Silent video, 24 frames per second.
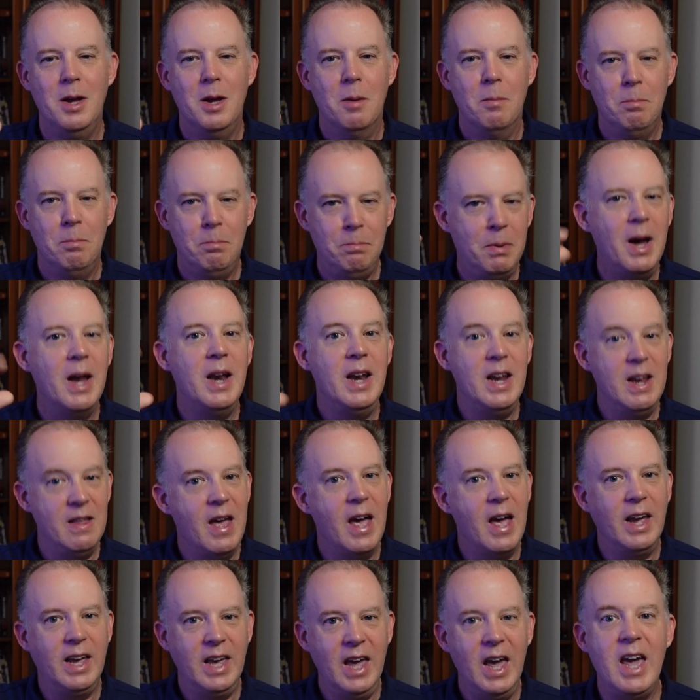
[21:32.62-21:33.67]
but in
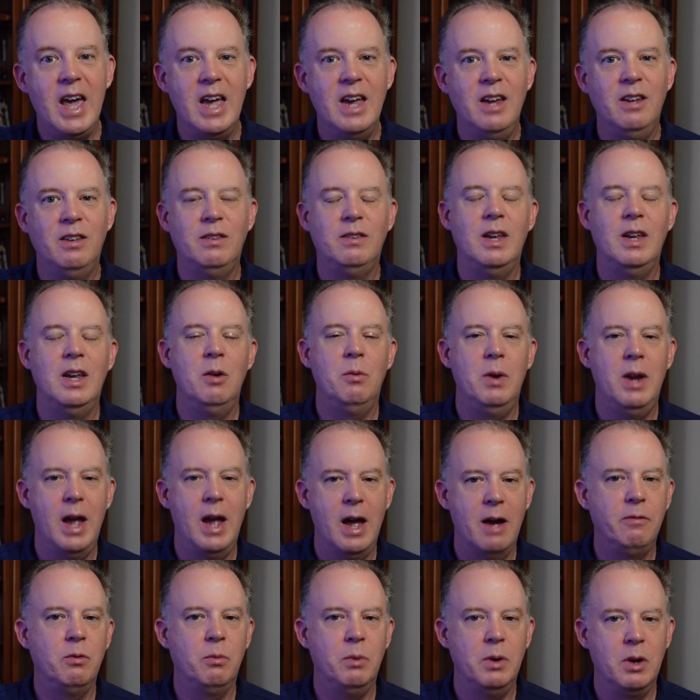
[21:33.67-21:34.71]
that case, it would
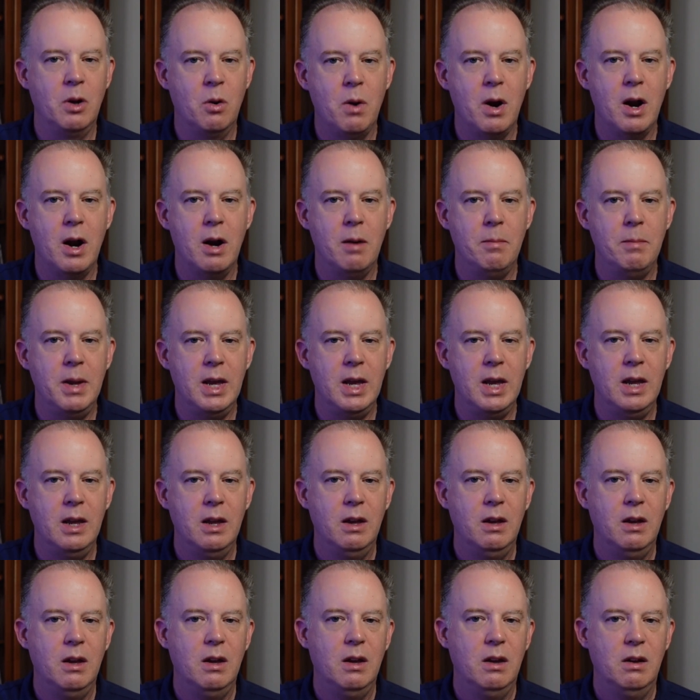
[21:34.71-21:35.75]
have to require me
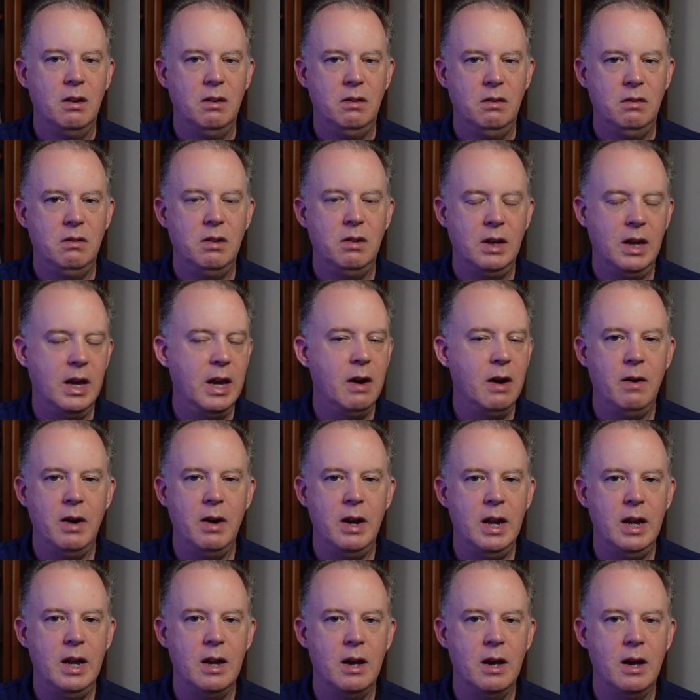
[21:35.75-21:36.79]
to
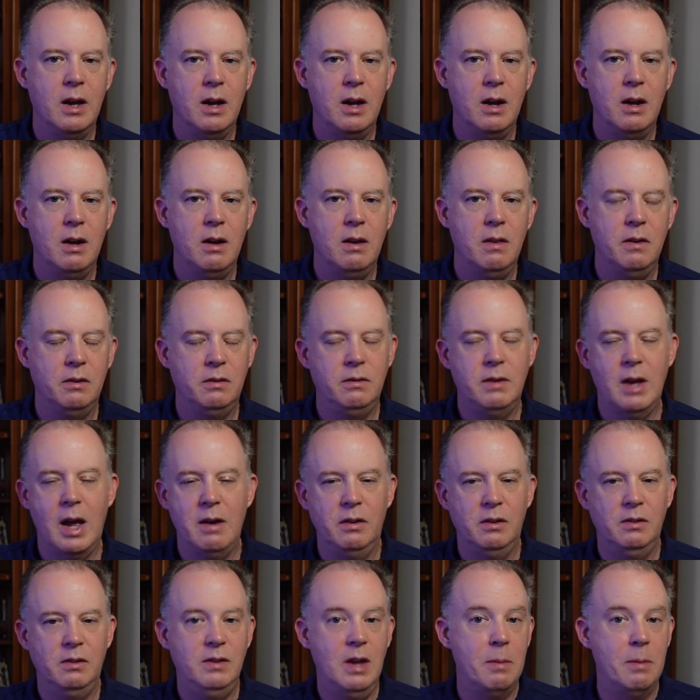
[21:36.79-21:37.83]
carry the
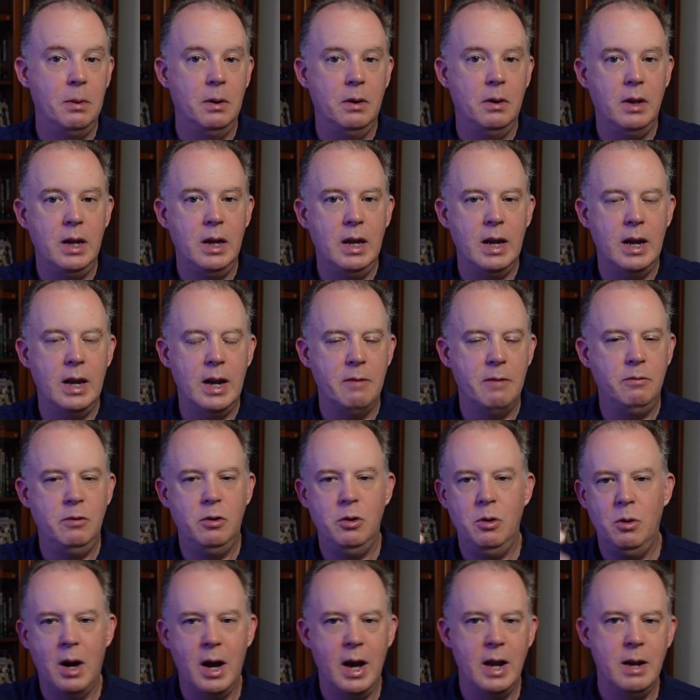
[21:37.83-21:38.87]
stylus separately and have
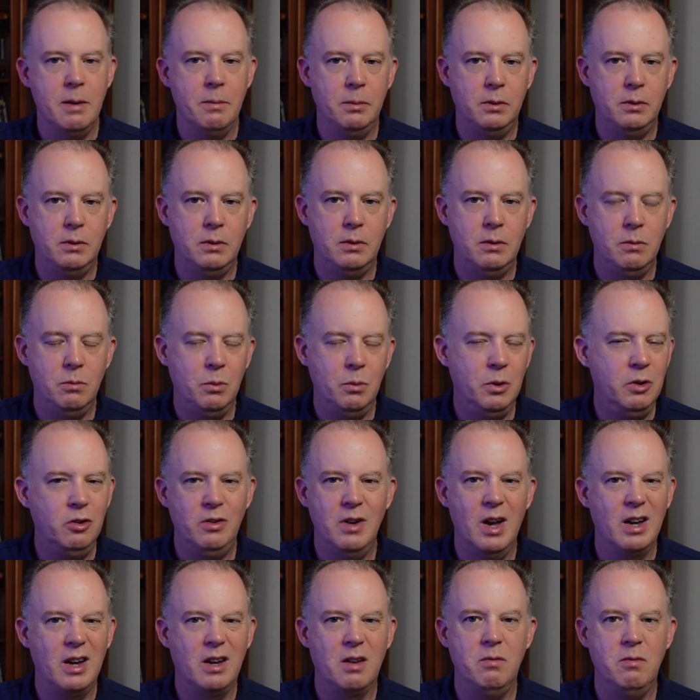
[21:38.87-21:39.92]
two items, which is
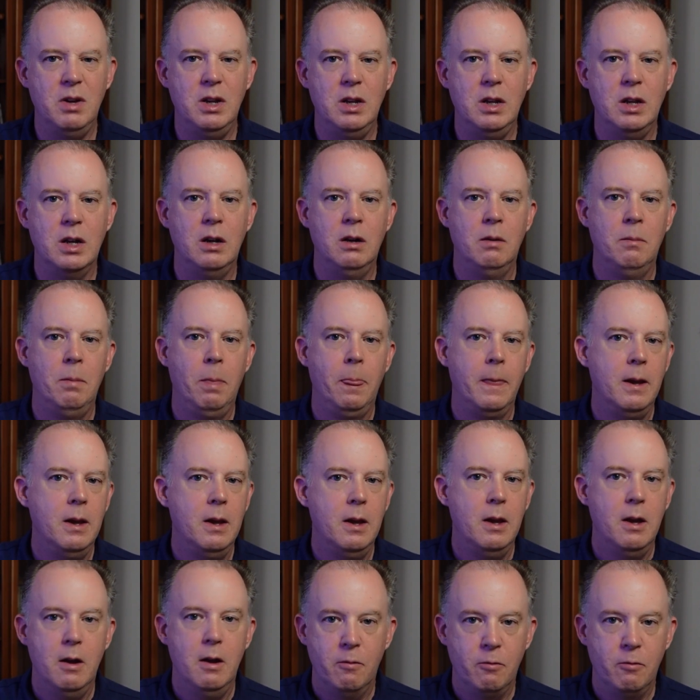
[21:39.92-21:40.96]
not convenient.
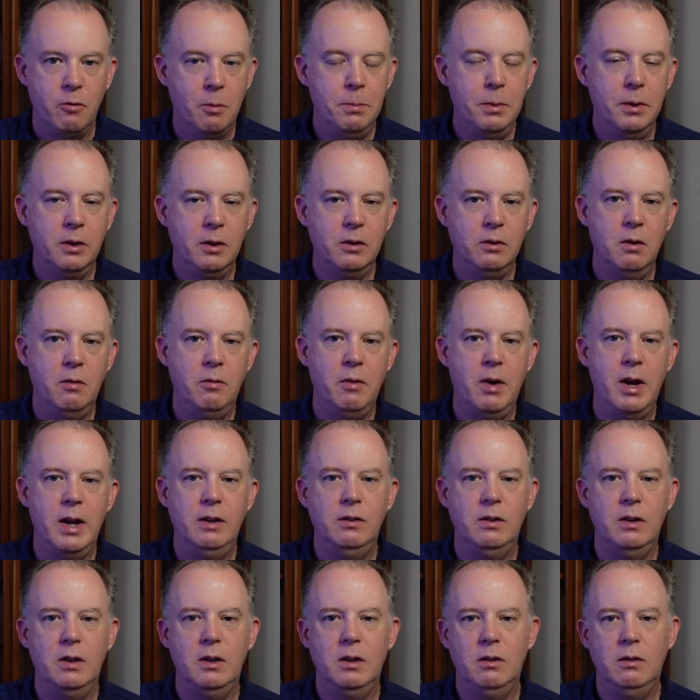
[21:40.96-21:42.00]
For Boox
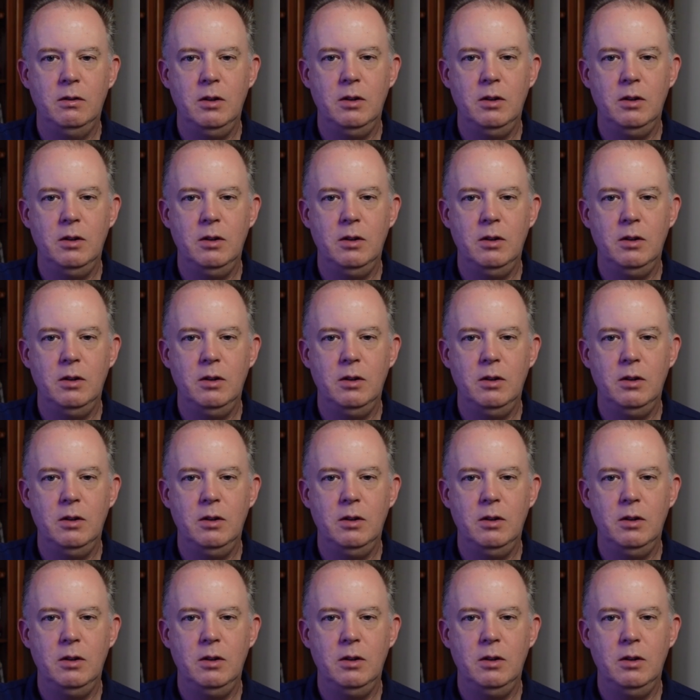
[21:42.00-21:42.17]
devices,